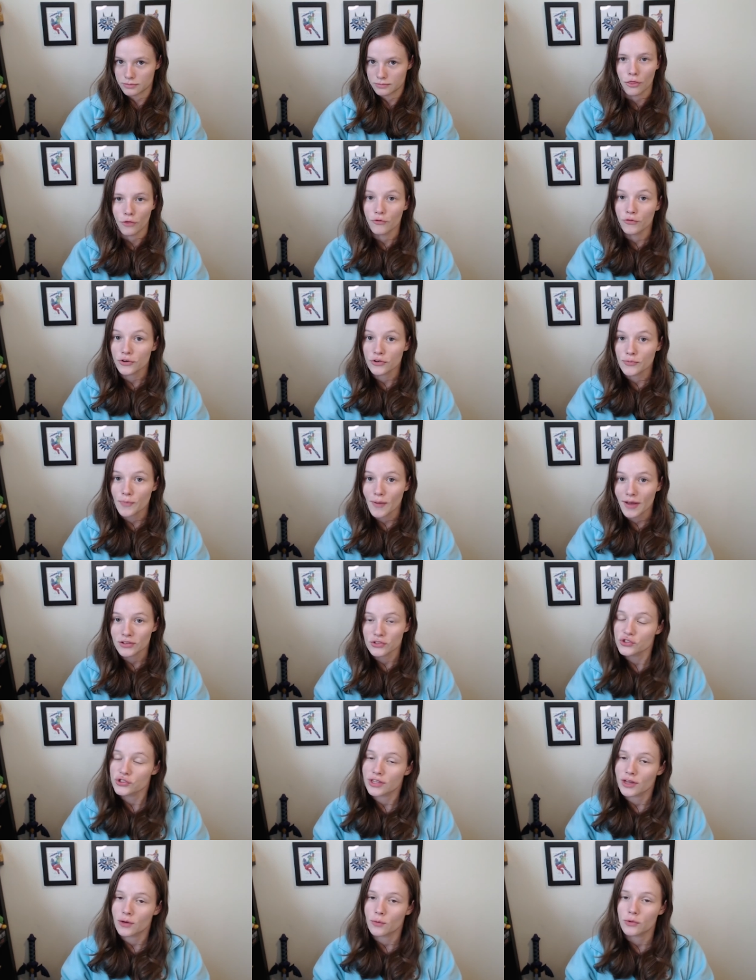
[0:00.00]
The first
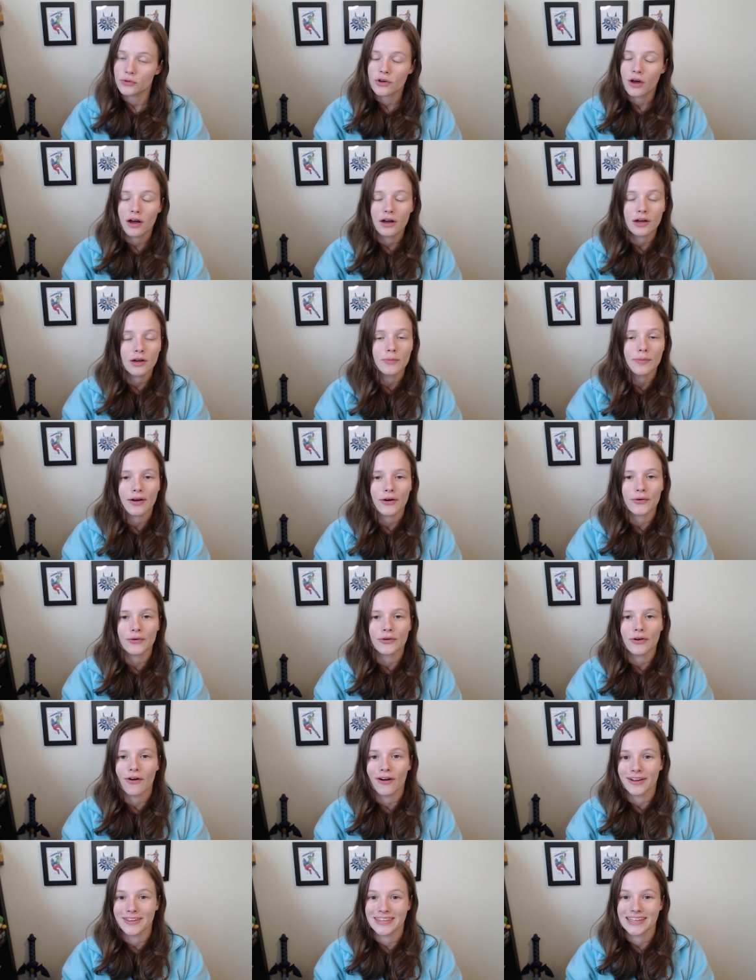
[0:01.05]
badges that we'll talk about
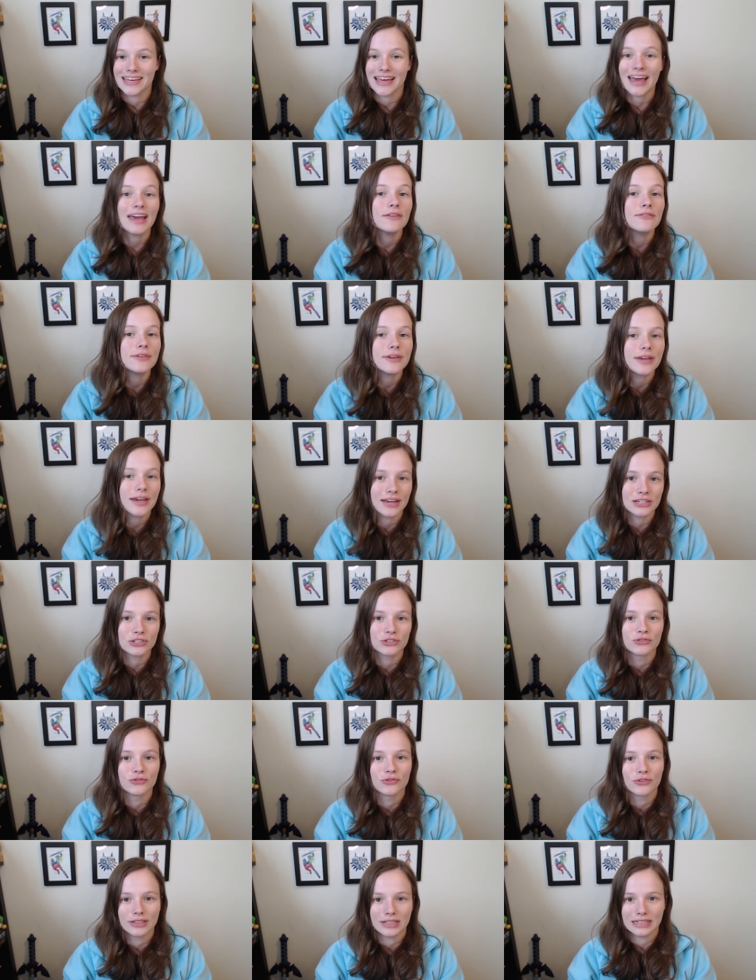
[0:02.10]
are the
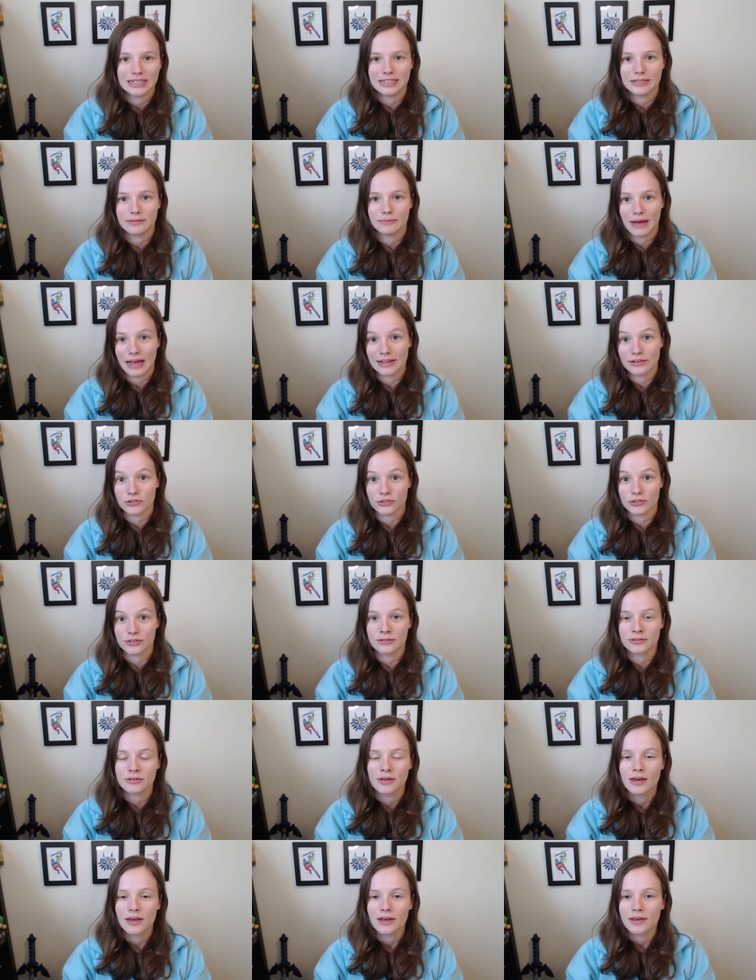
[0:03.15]
aviation-related badges.